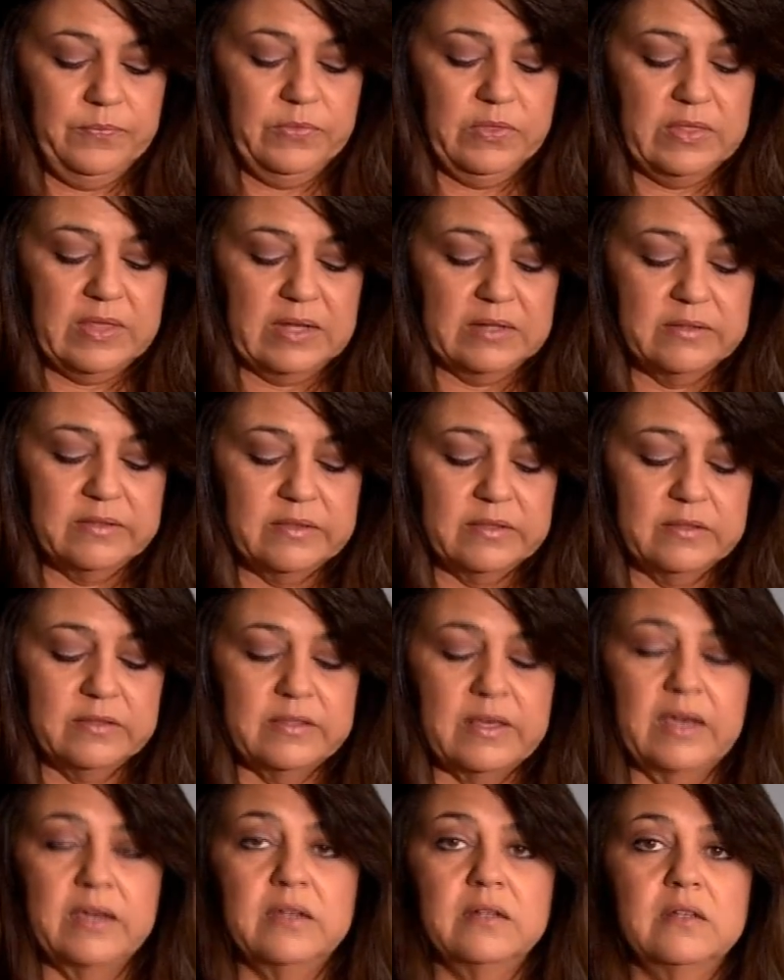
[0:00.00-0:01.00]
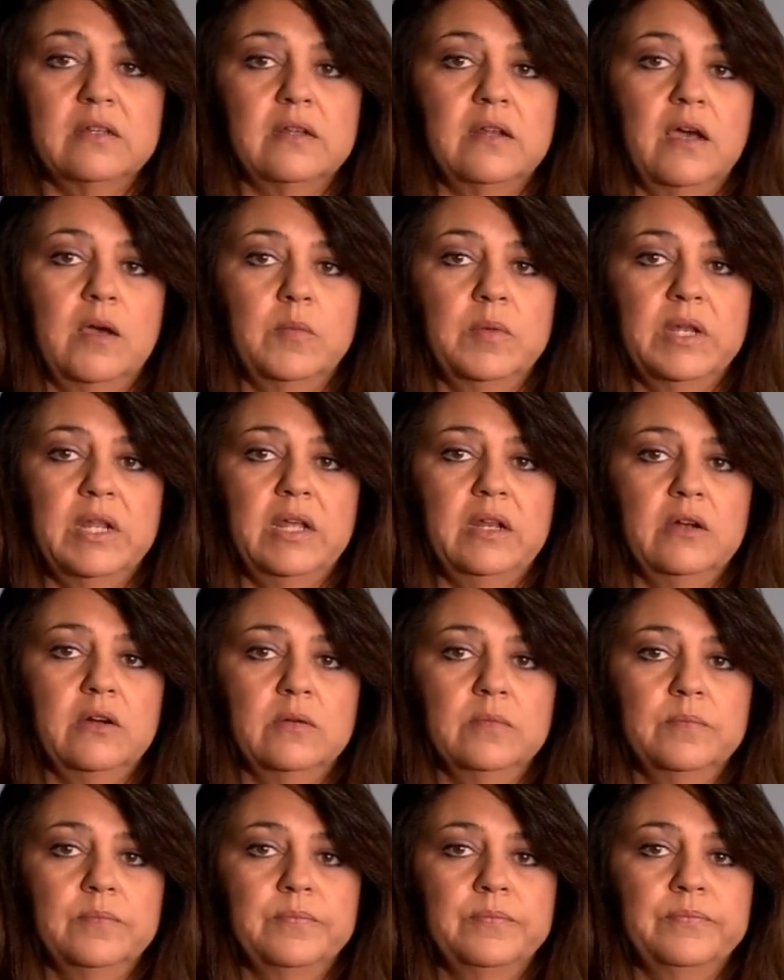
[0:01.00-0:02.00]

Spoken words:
That's the second denominator.